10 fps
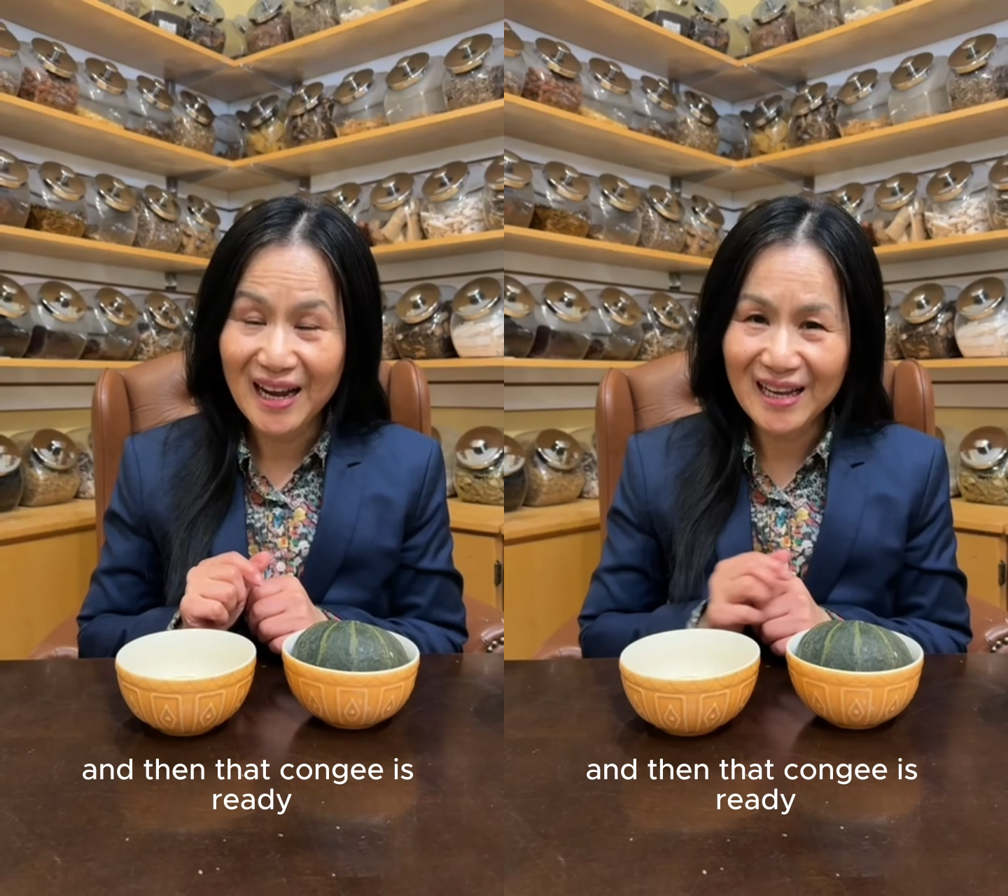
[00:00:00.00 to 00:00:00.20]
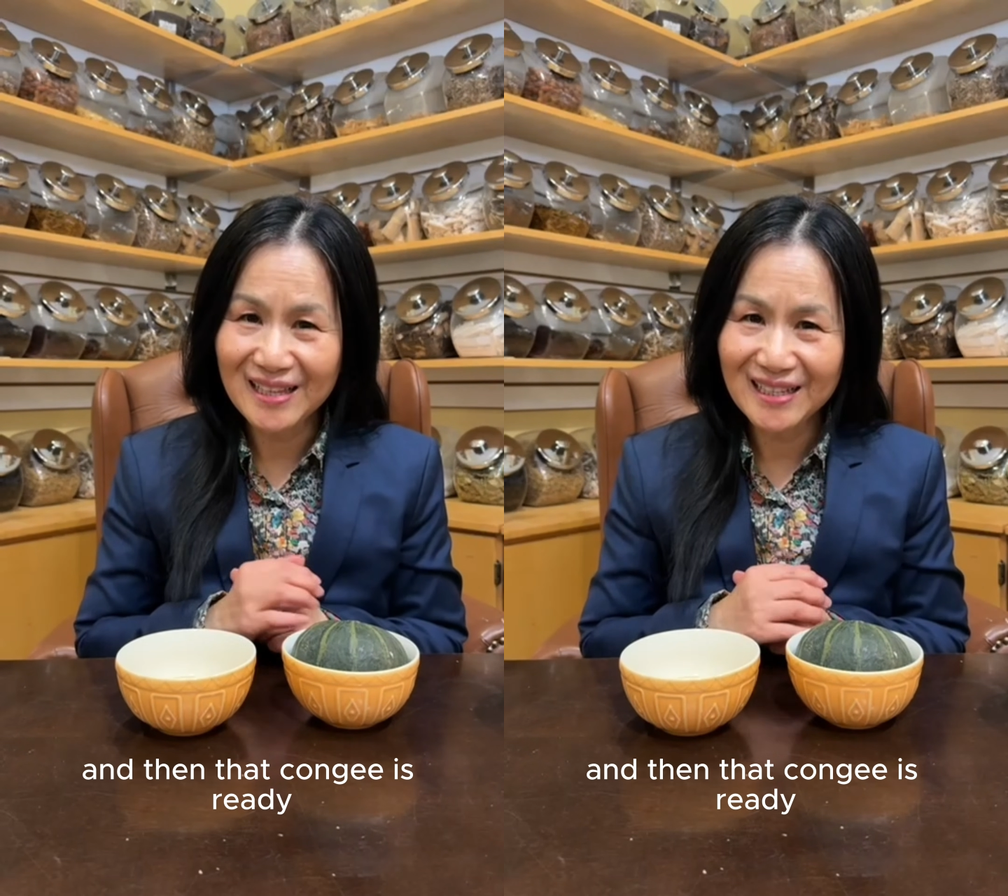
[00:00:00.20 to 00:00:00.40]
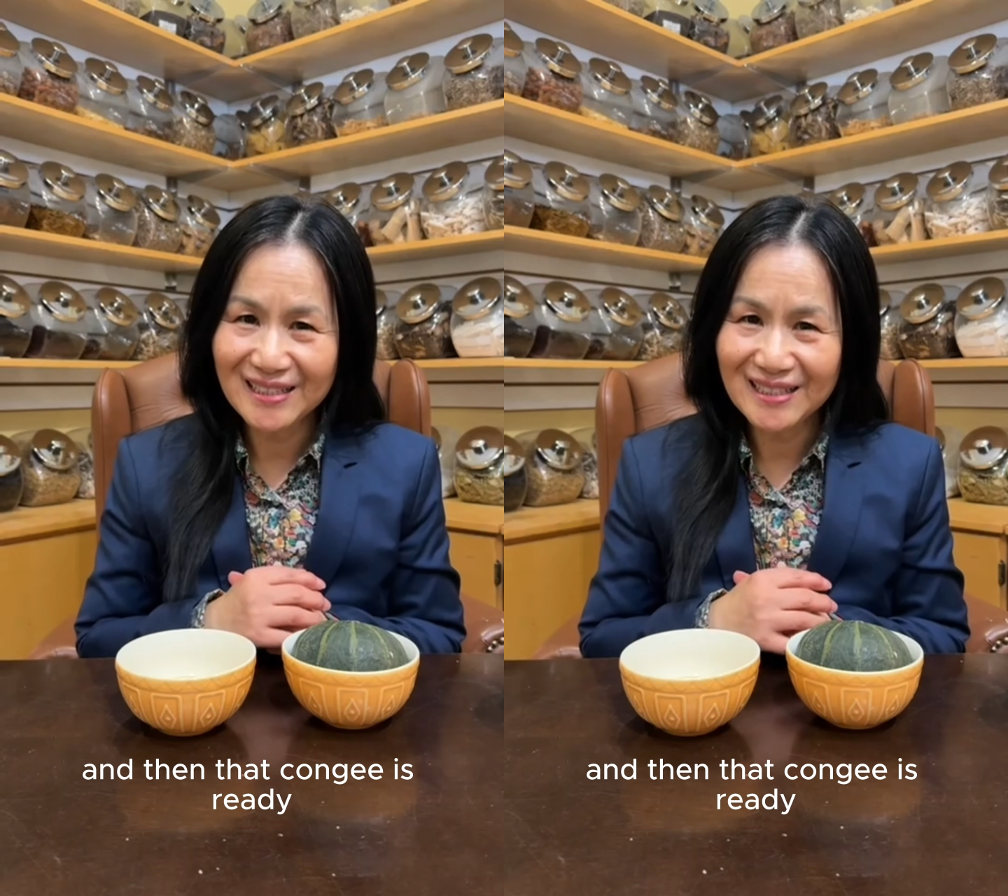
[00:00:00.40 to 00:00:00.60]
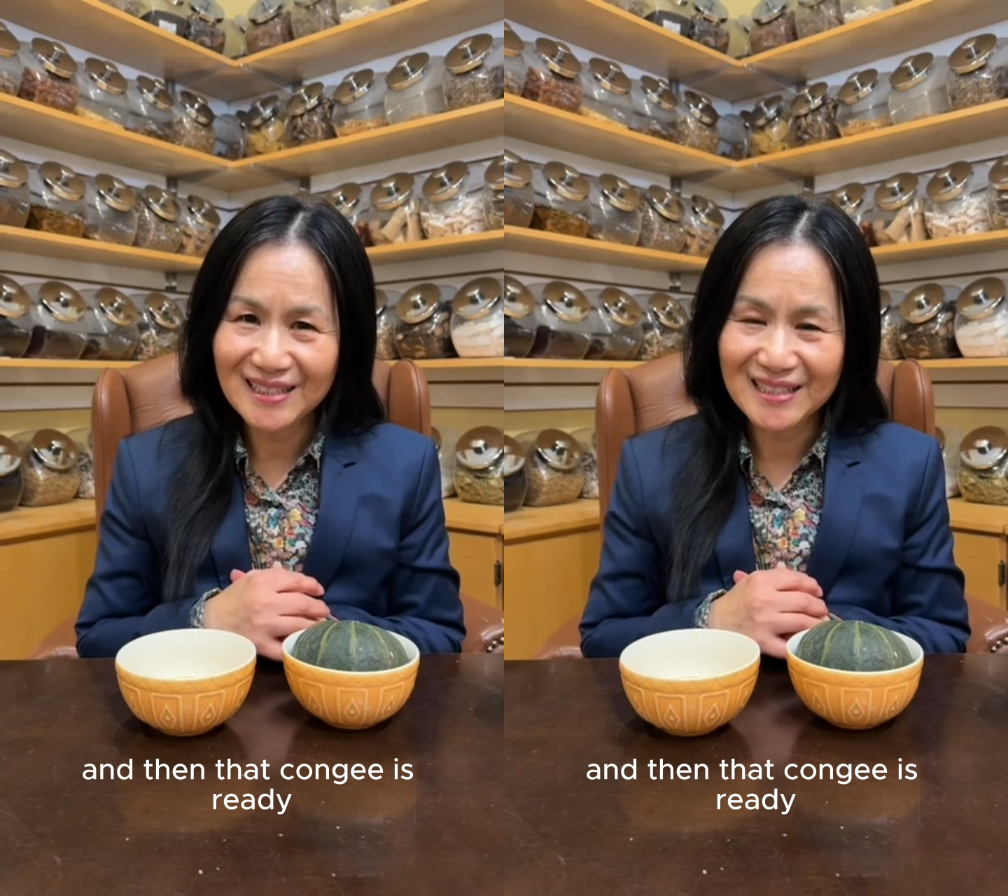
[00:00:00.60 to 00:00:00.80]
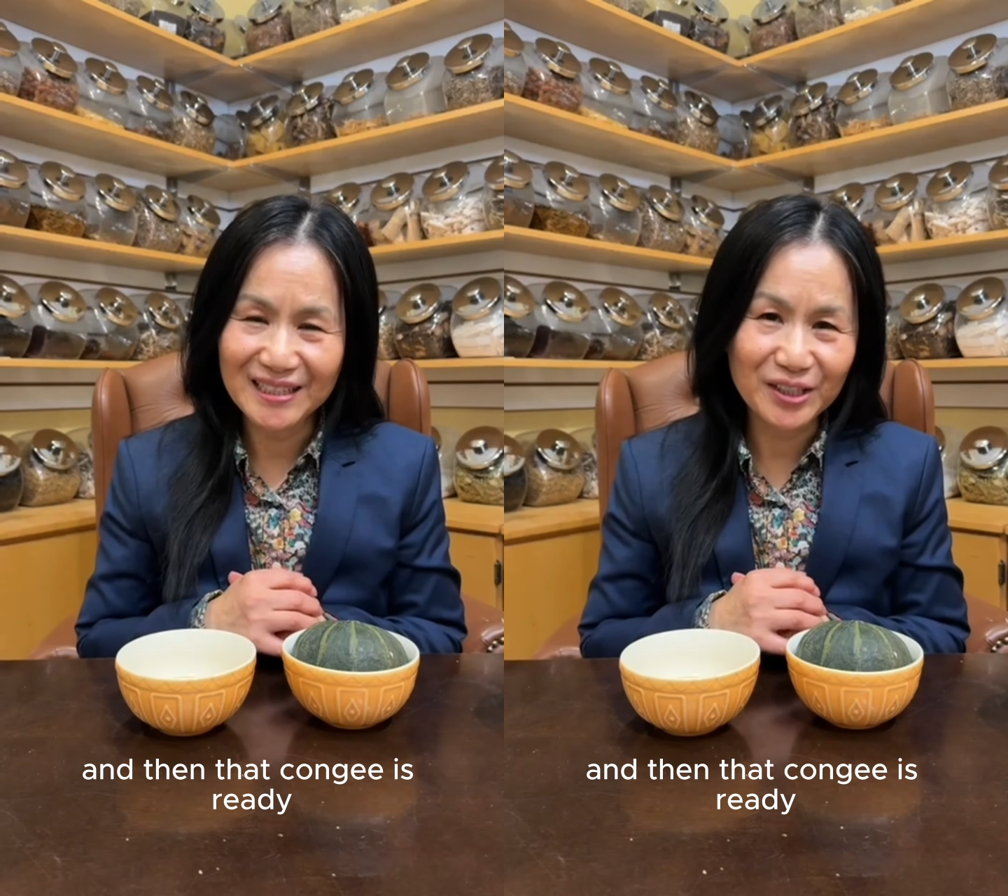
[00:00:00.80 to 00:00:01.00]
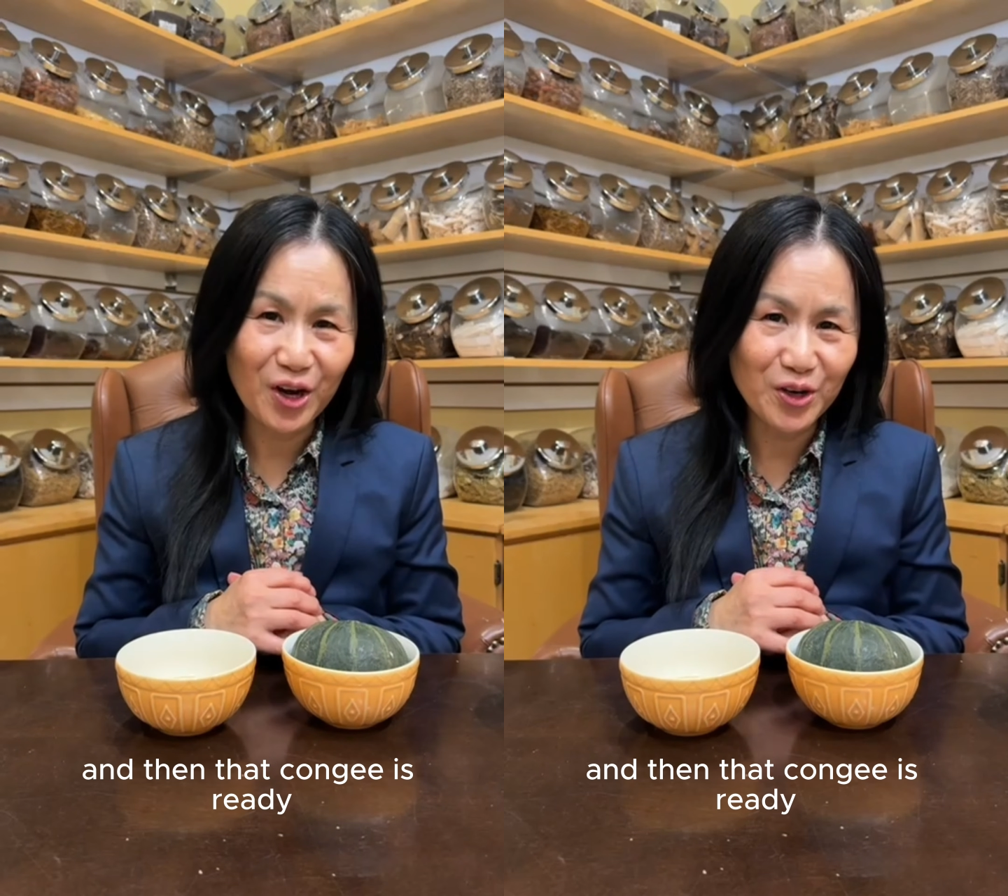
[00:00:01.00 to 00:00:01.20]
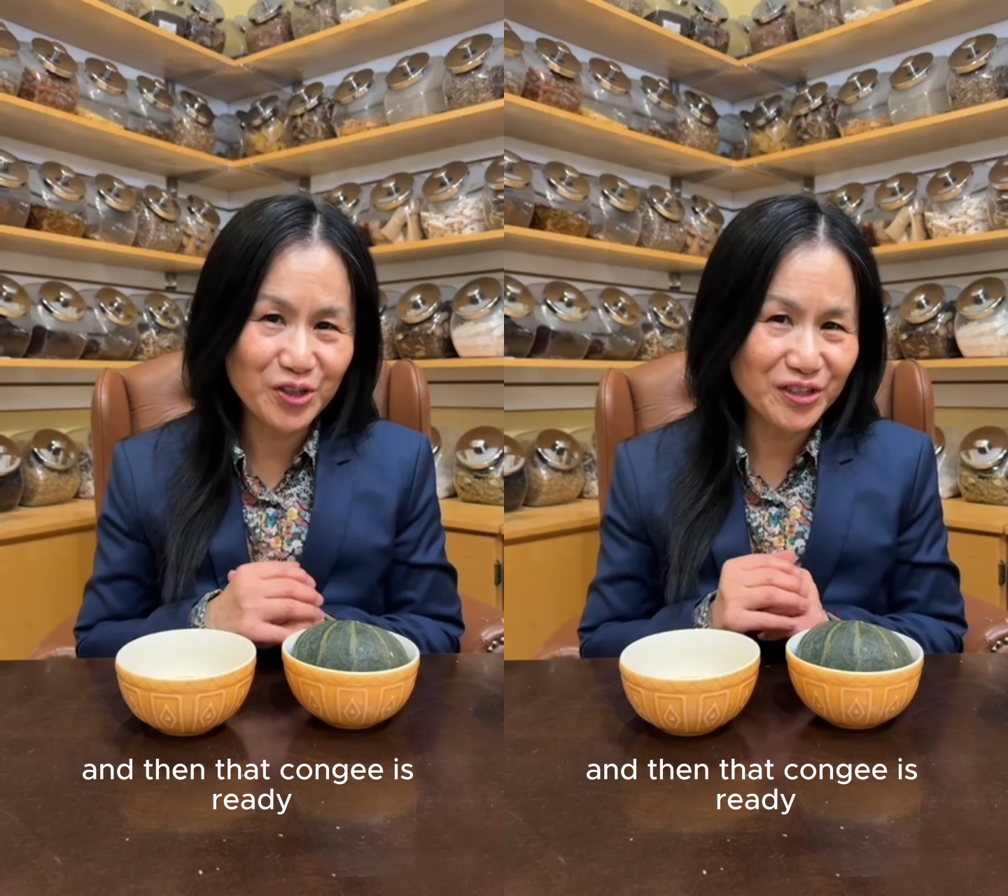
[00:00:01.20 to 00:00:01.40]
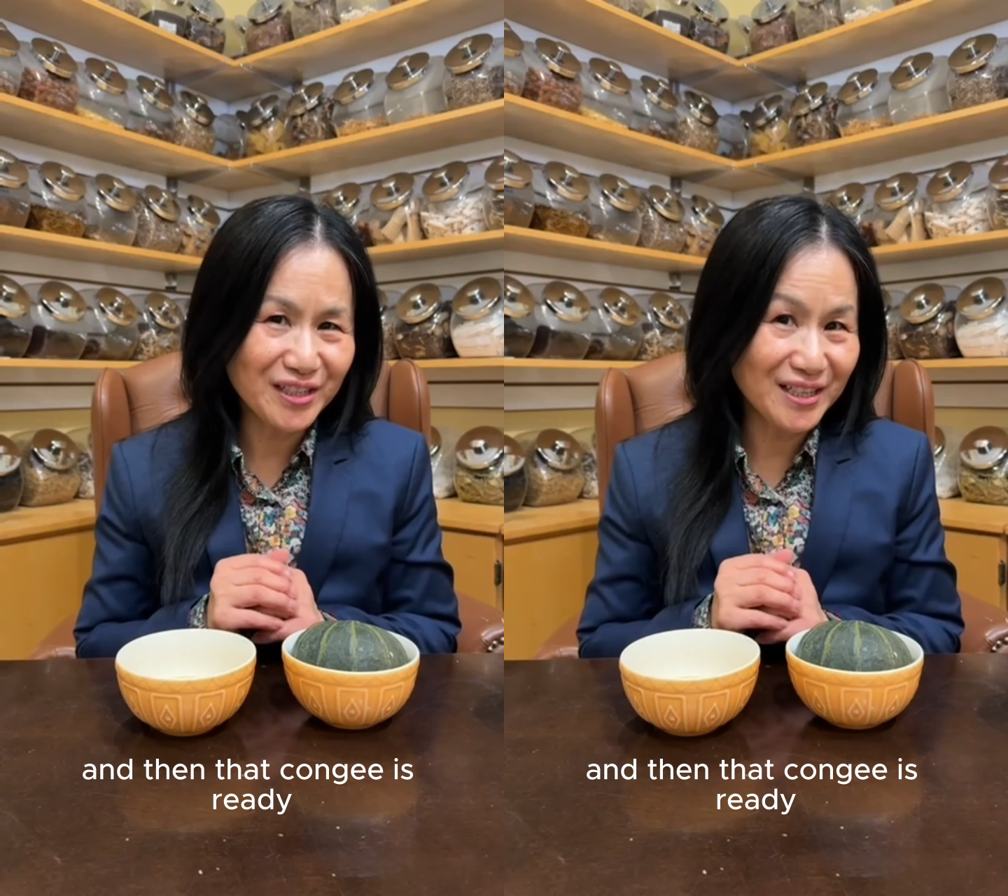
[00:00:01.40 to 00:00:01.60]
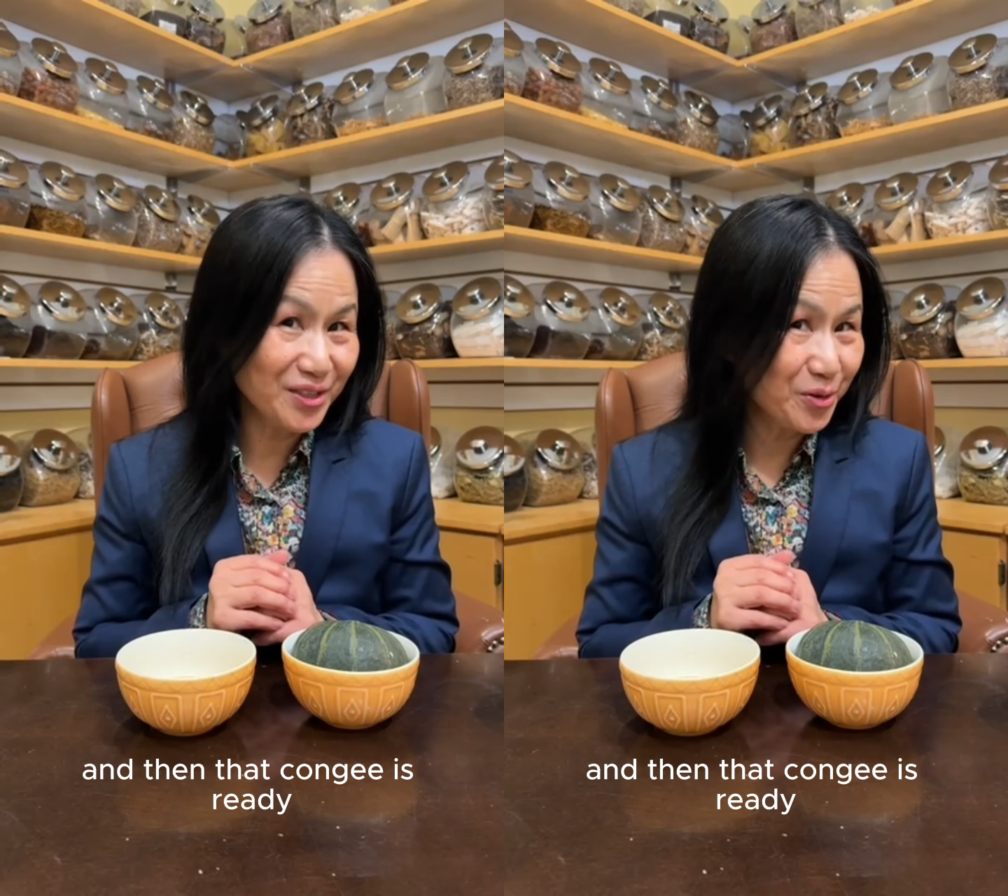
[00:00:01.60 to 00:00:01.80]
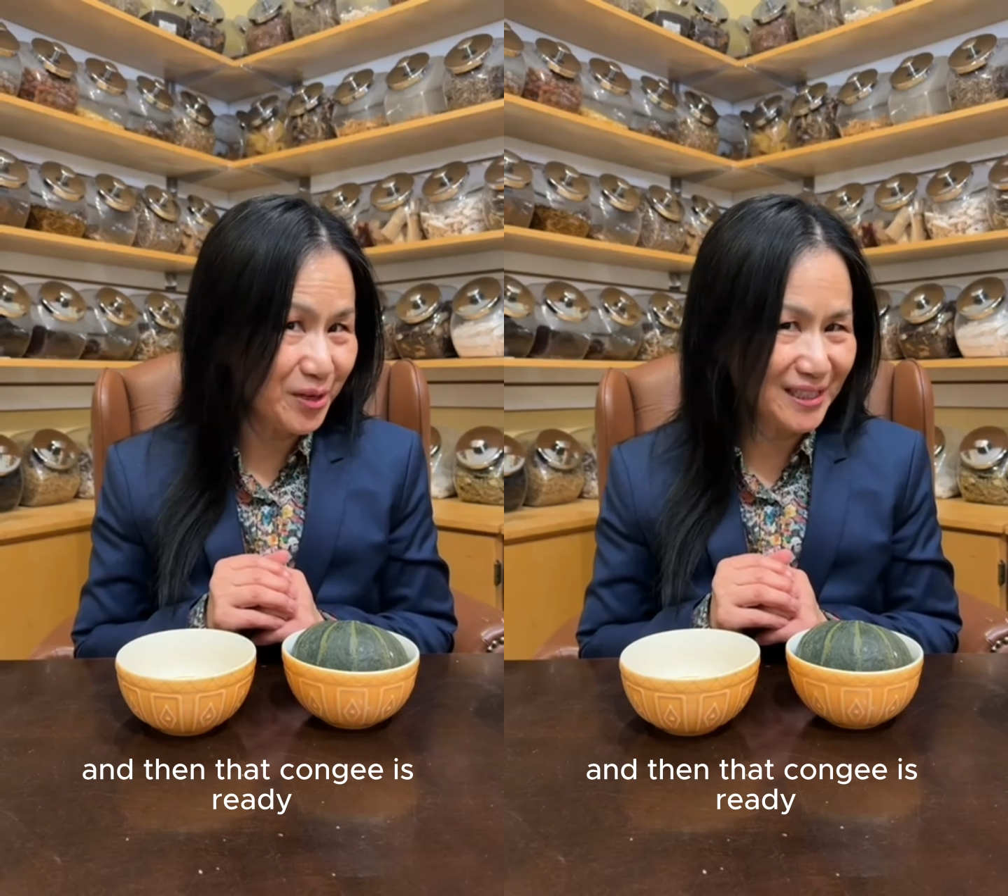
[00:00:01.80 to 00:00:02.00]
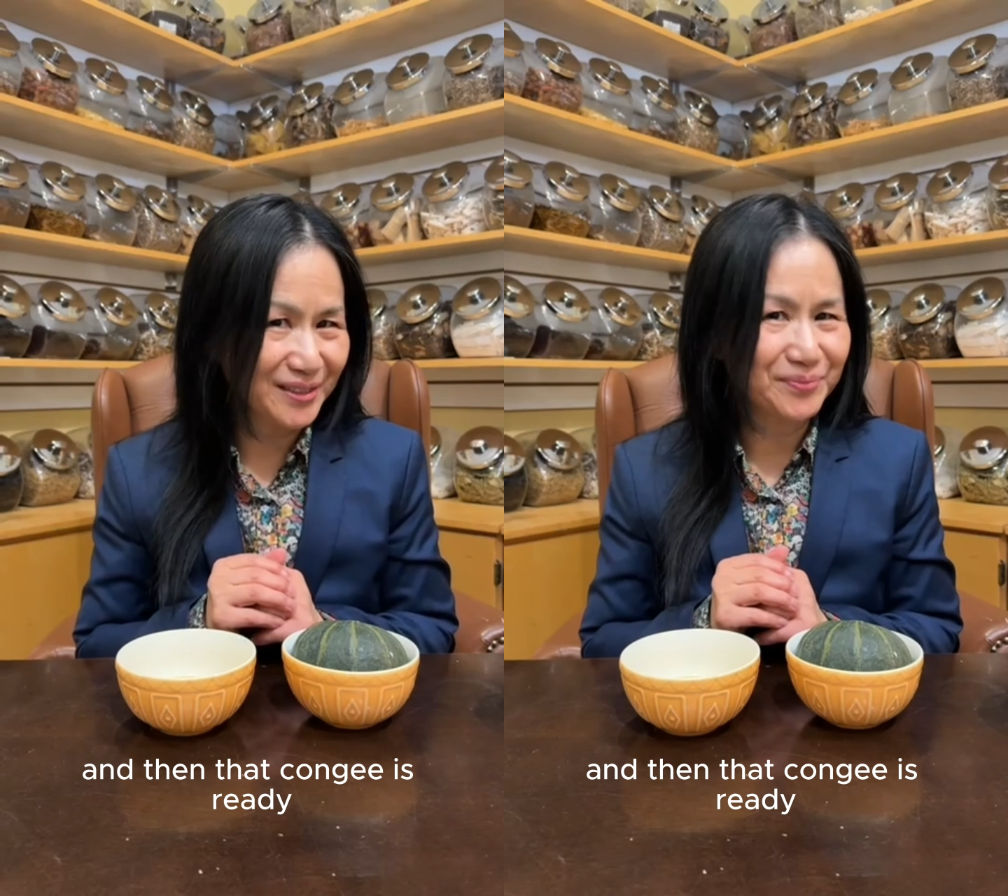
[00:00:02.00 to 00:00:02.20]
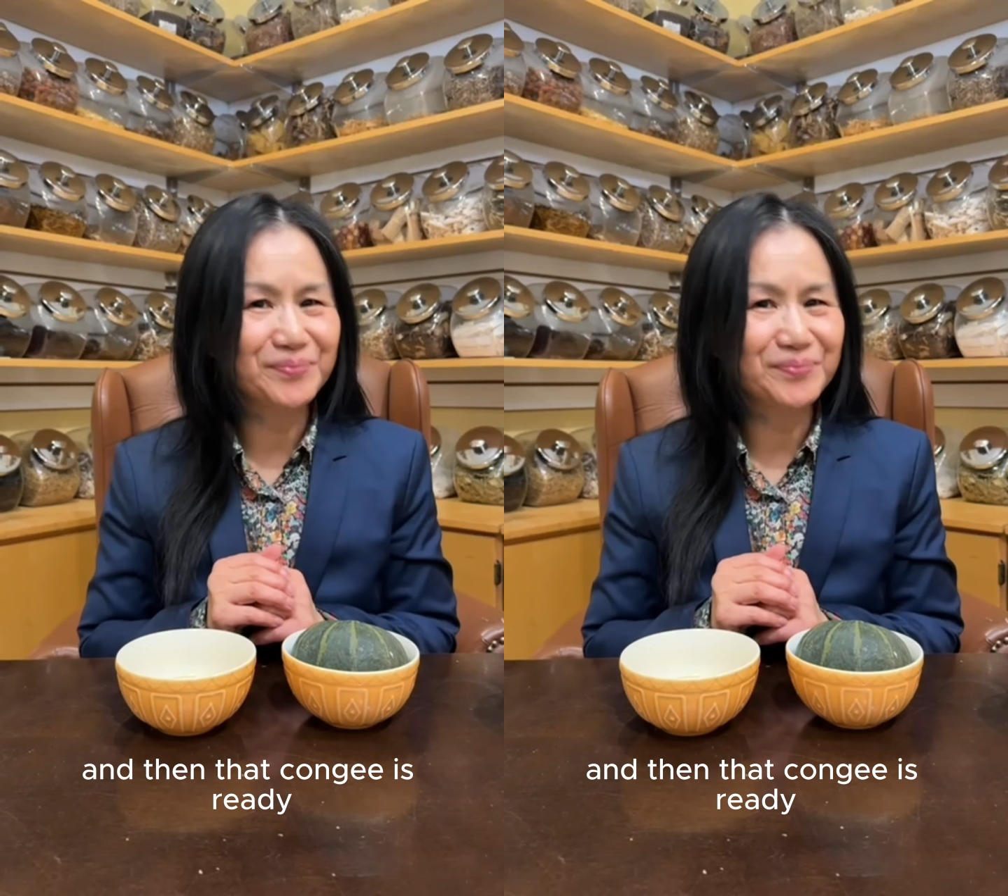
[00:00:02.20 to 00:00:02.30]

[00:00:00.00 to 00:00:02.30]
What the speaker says: and then that congee is ready.